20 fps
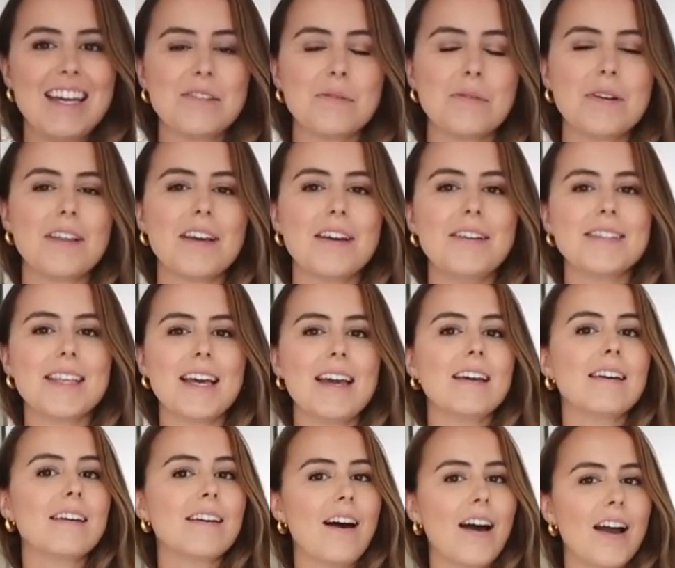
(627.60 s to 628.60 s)
it's one of those
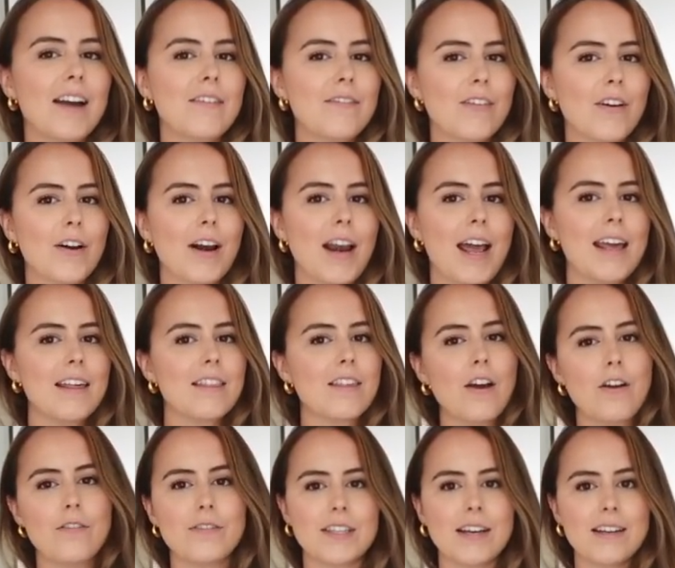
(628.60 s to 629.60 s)
like kind of long length
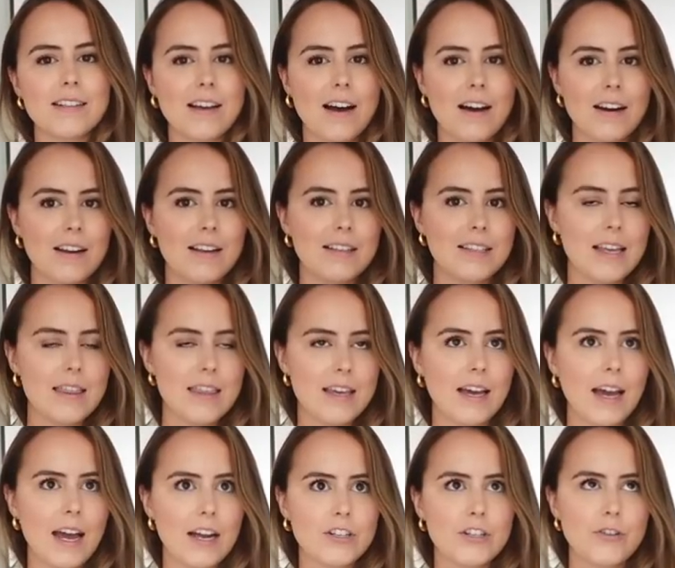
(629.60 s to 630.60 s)
oversized cardigans. I
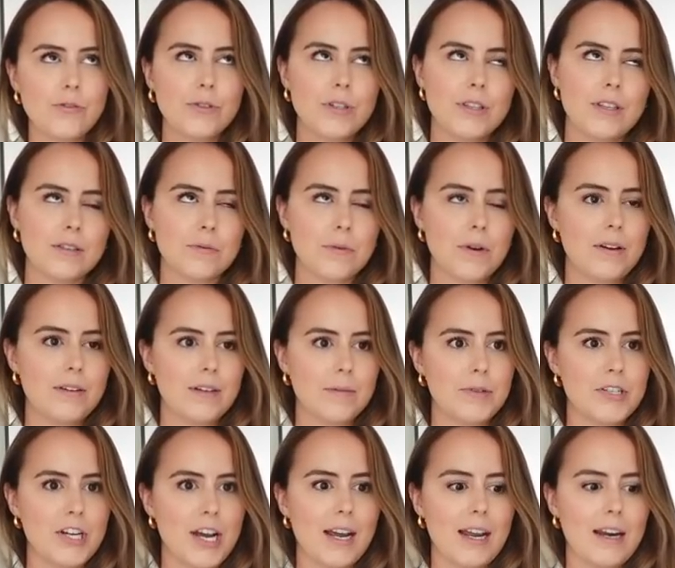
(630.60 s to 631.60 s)
think I actually ordered this one, I'll
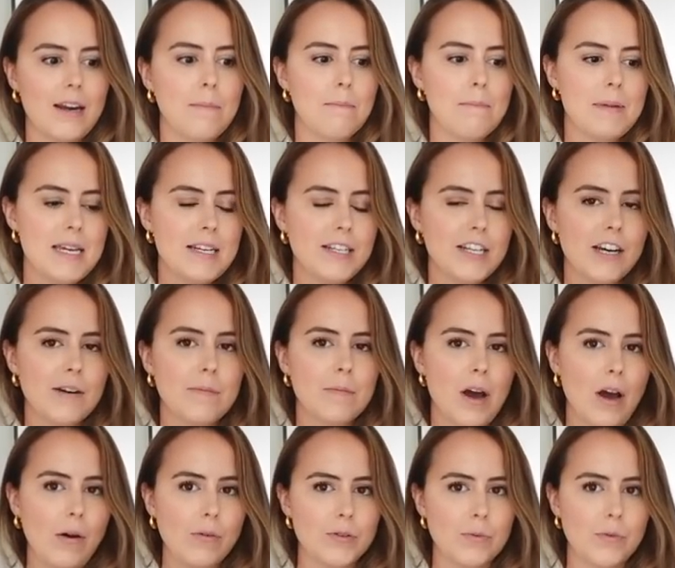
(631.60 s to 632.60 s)
double check, in a medium.
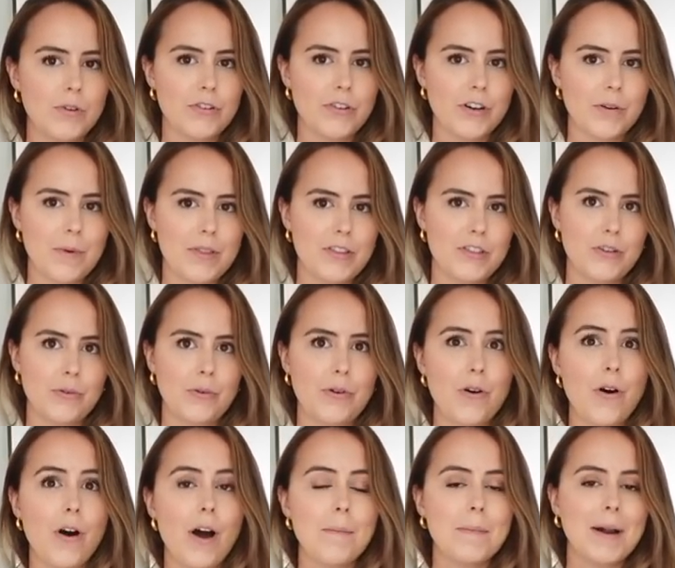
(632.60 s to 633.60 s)
I was wondering whether to or
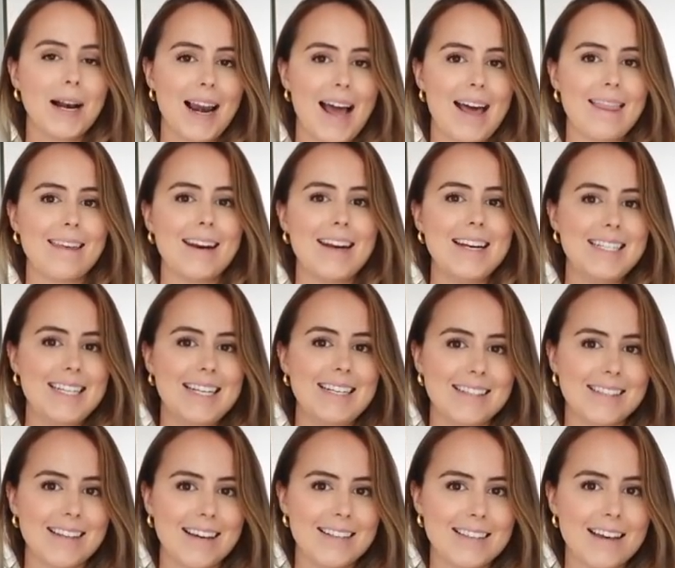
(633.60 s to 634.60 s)
not. I'm glad that I
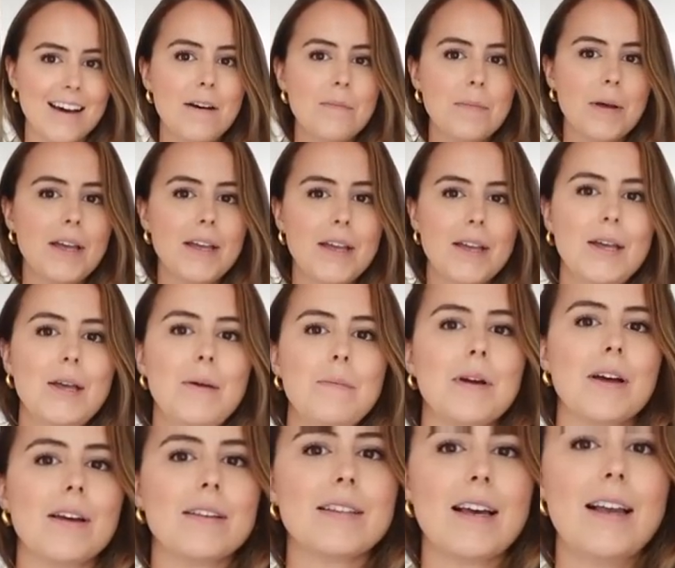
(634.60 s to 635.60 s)
did size up
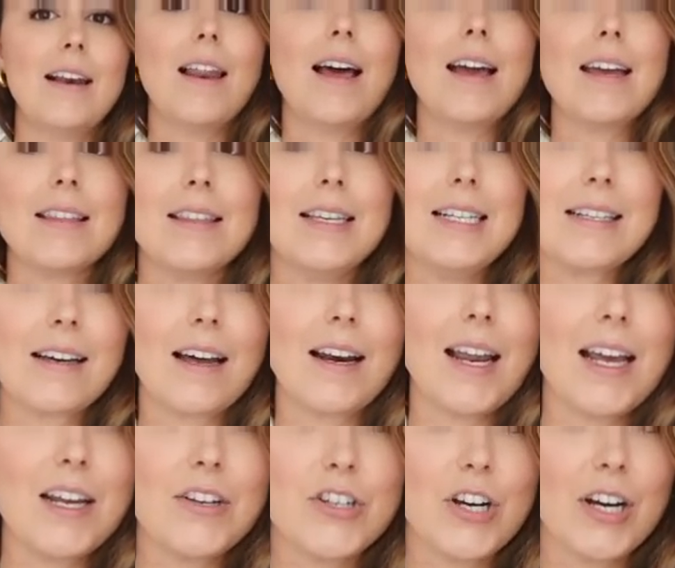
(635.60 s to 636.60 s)
because I like these
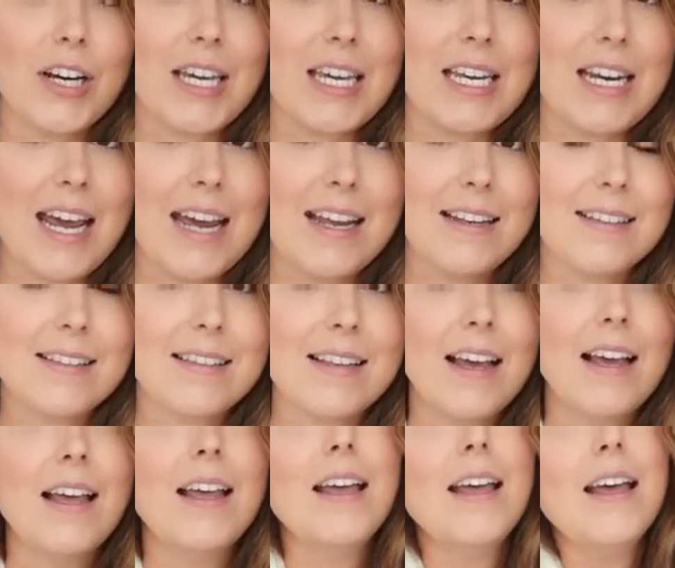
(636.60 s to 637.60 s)
kind of like chunky knits.
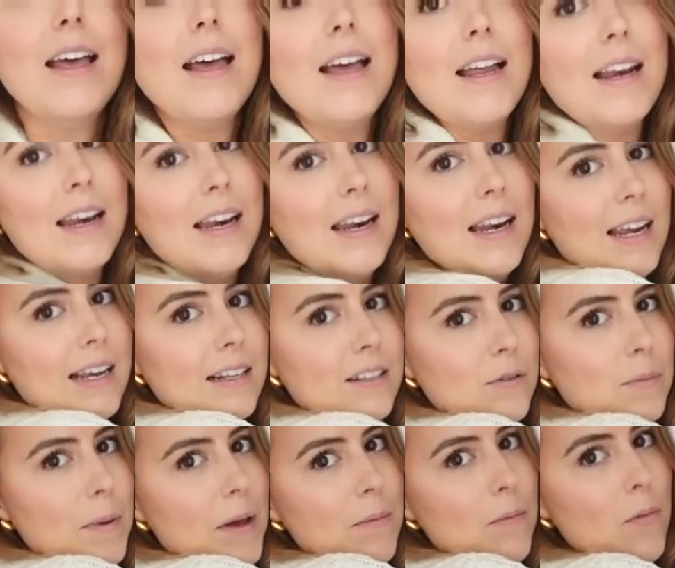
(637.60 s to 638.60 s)
A
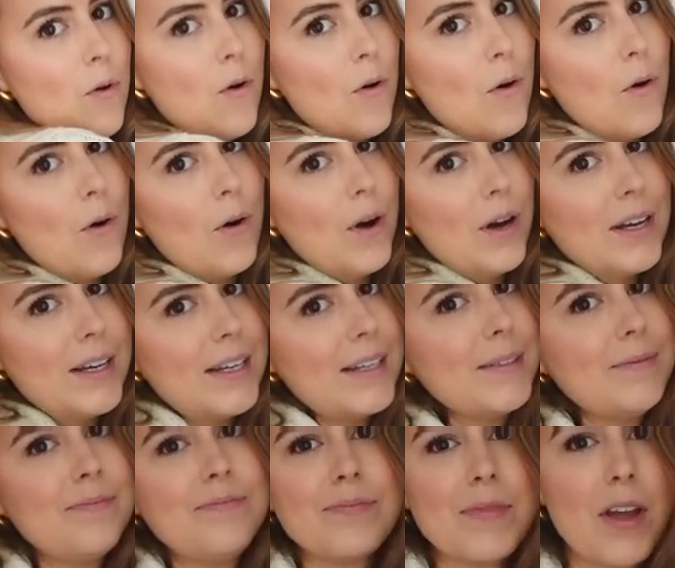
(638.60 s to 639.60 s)
little bit more
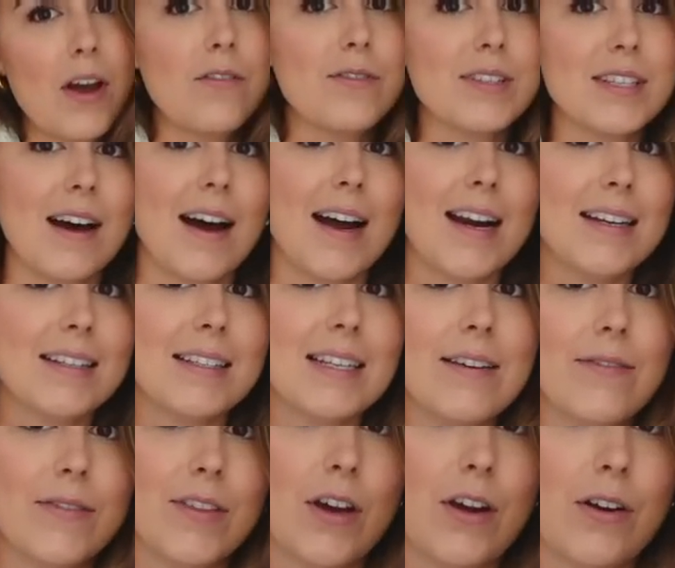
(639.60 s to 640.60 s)
oversized,
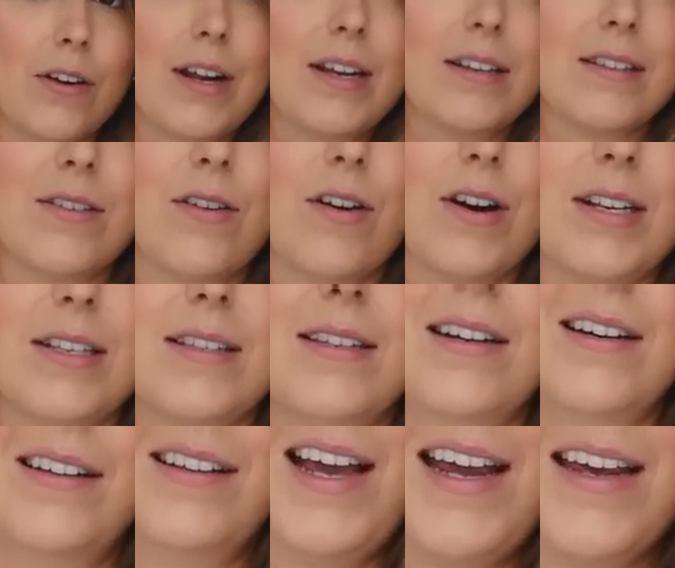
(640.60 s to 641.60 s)
even though it's not, it's
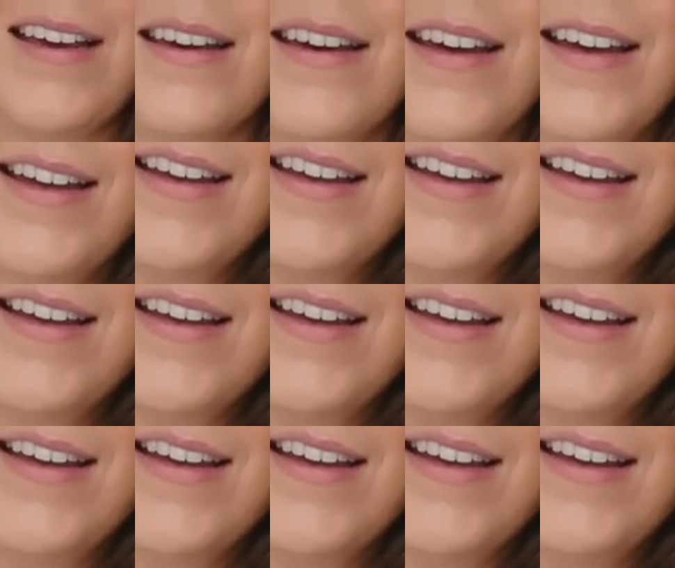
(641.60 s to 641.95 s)
still like